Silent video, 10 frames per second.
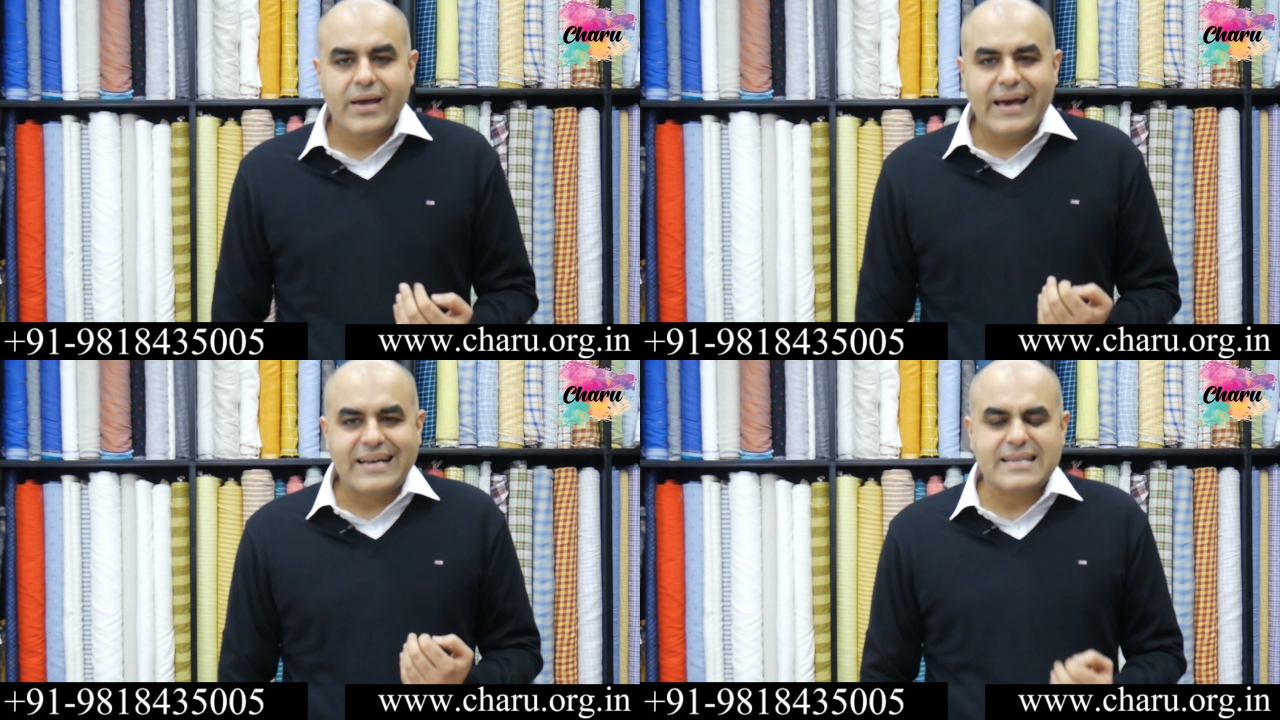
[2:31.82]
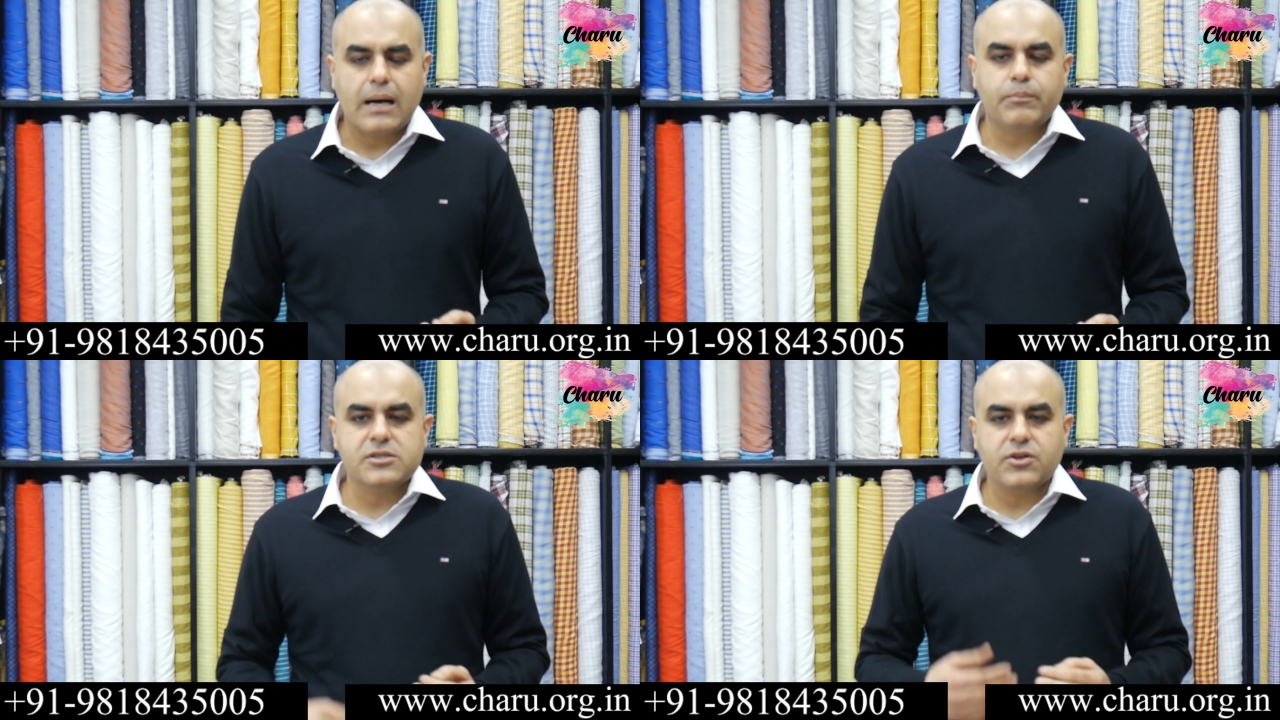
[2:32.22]

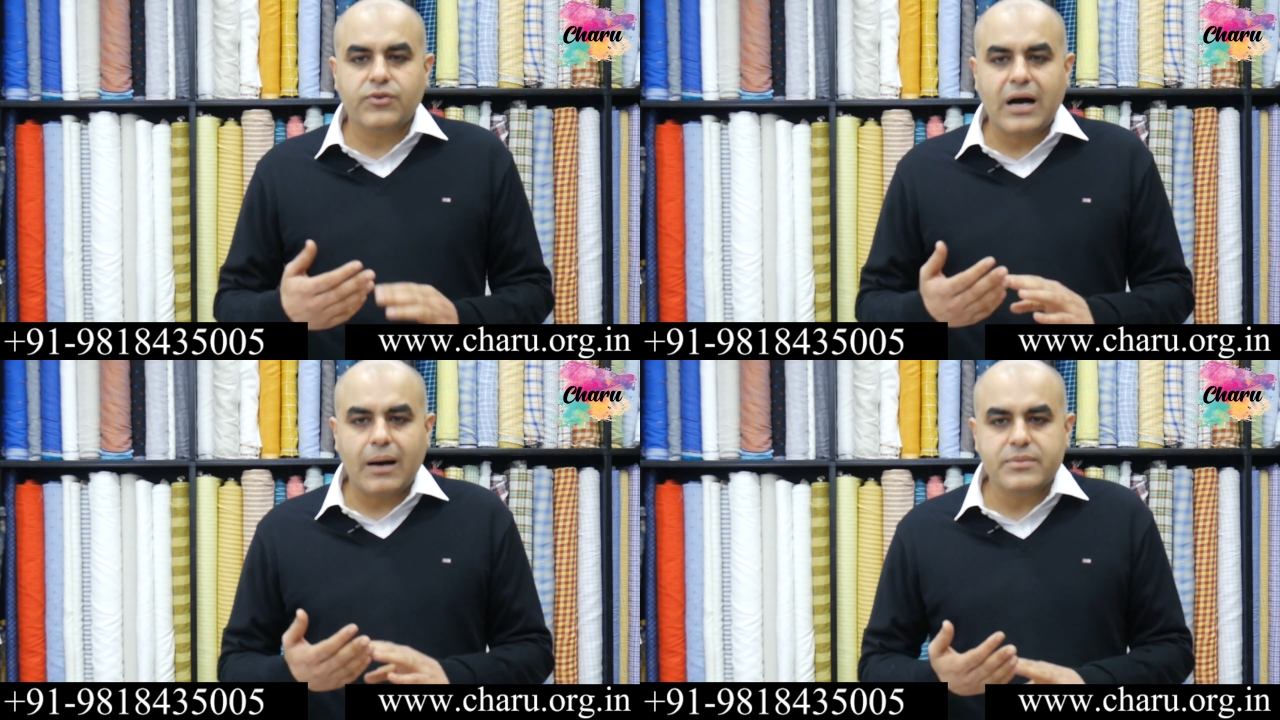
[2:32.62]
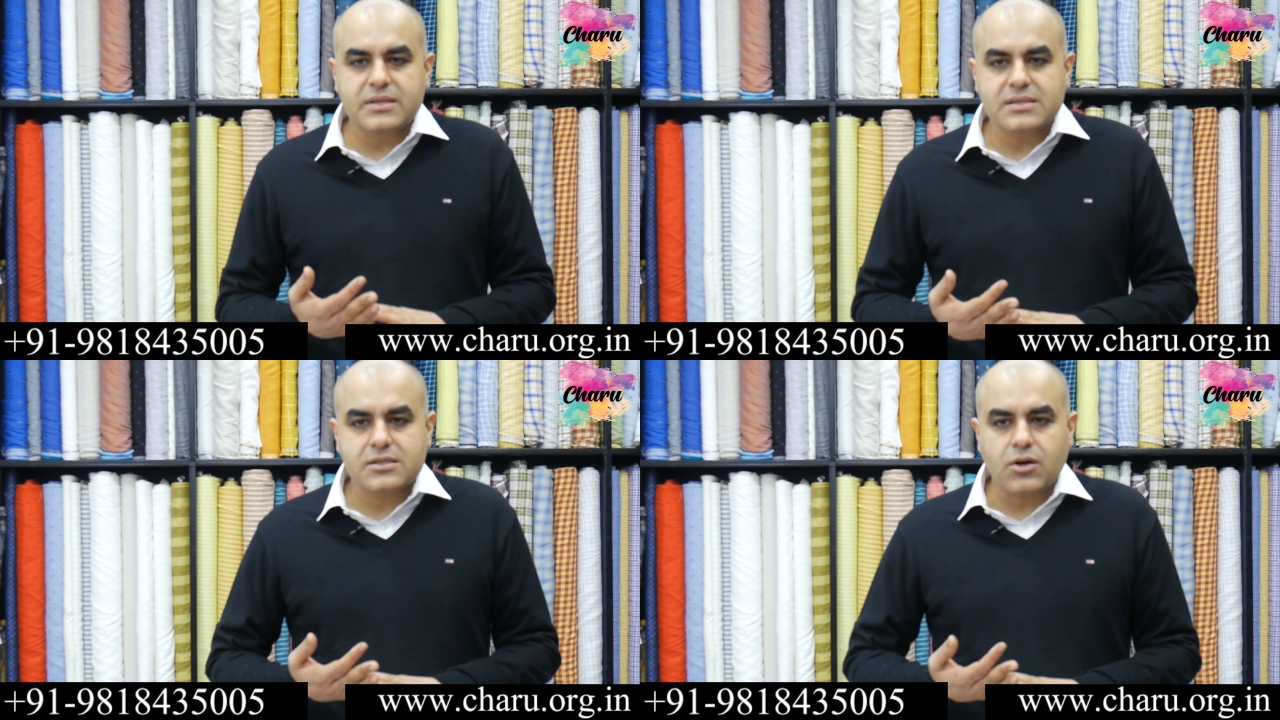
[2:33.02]
Examples of
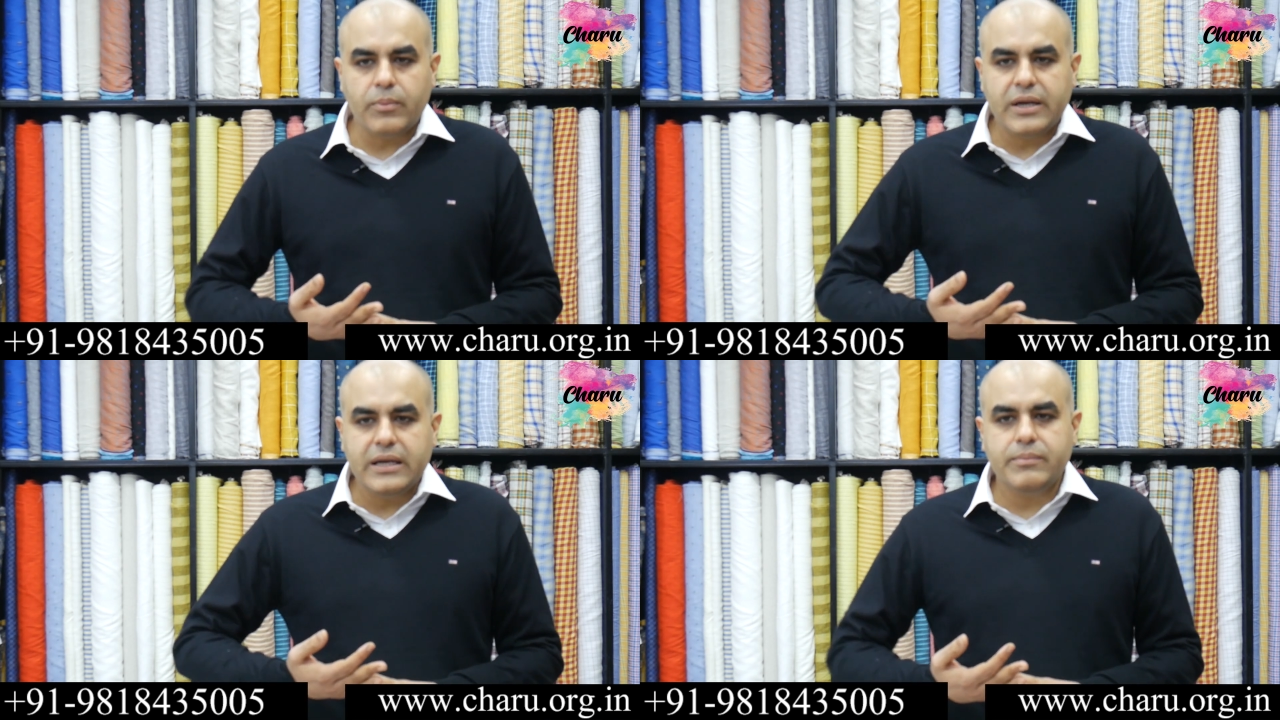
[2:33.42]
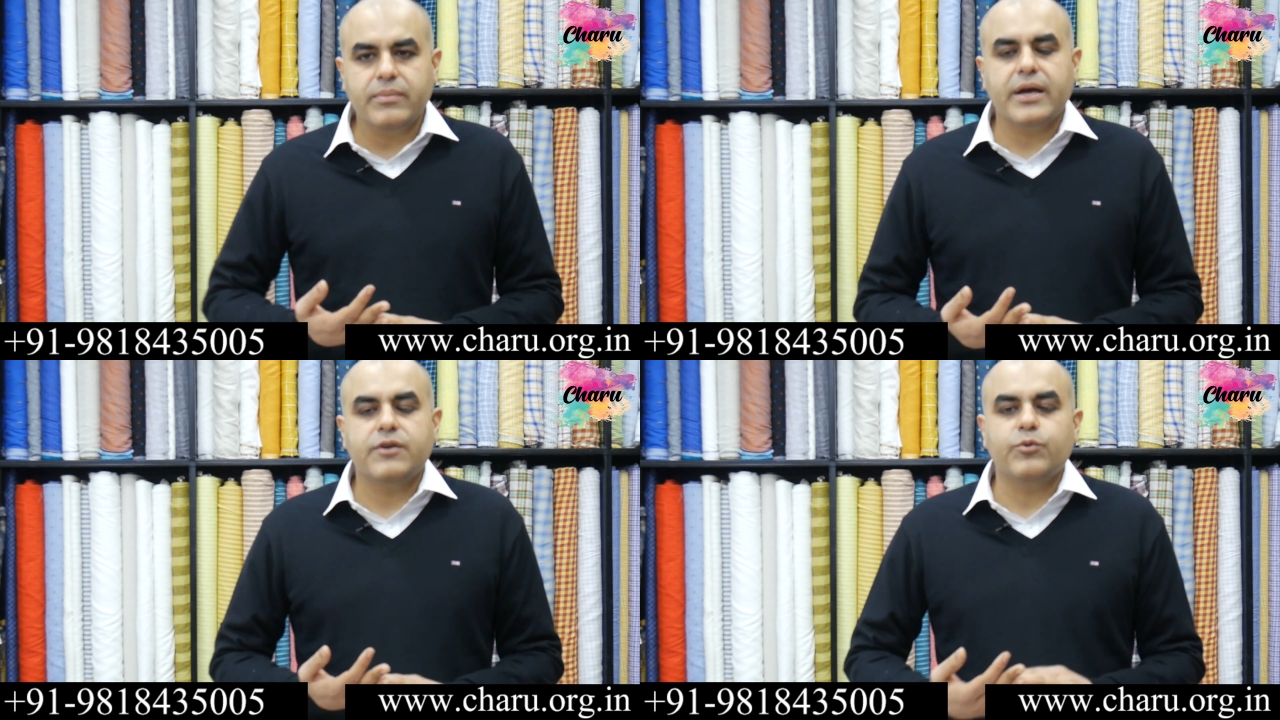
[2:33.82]
garments commonly
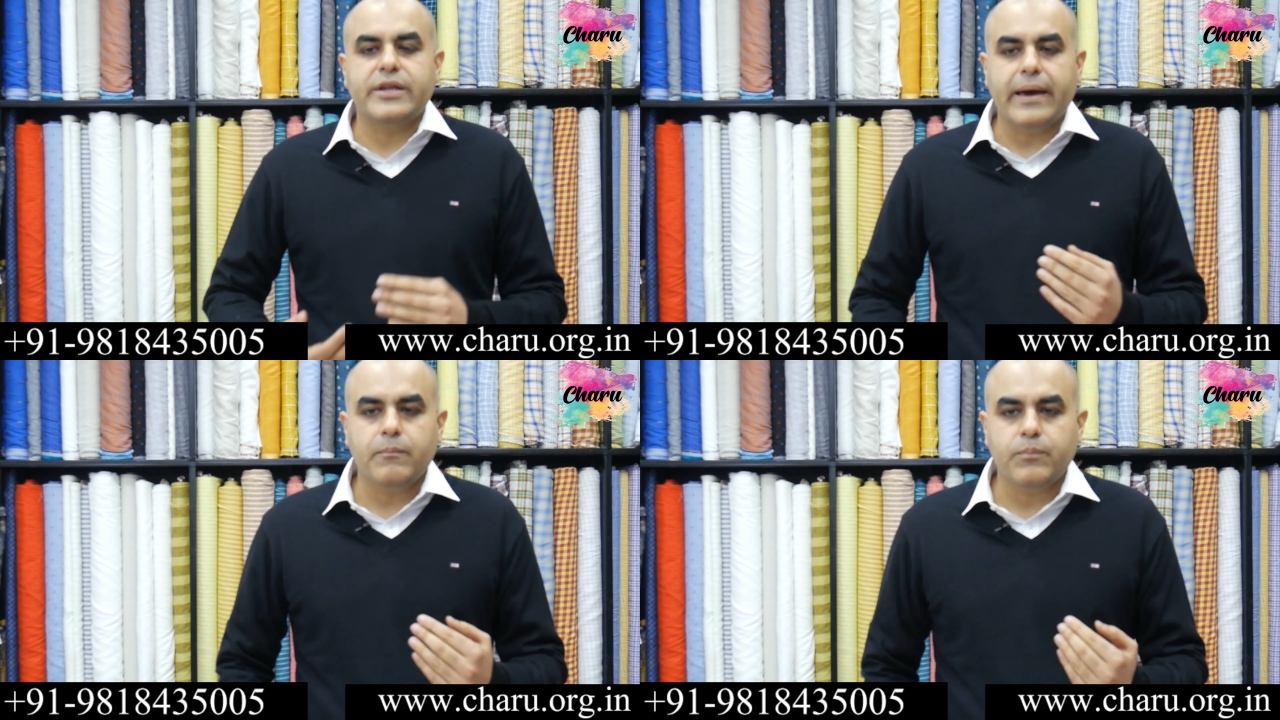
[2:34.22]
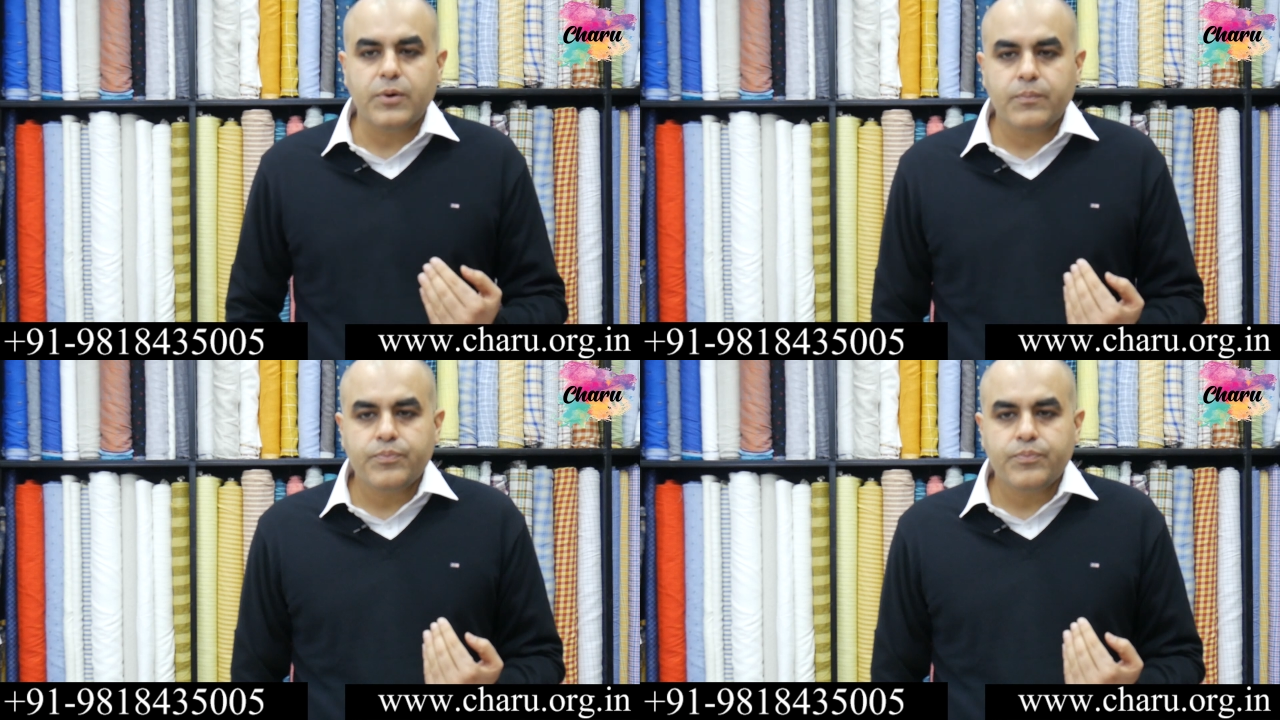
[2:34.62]
made with hemp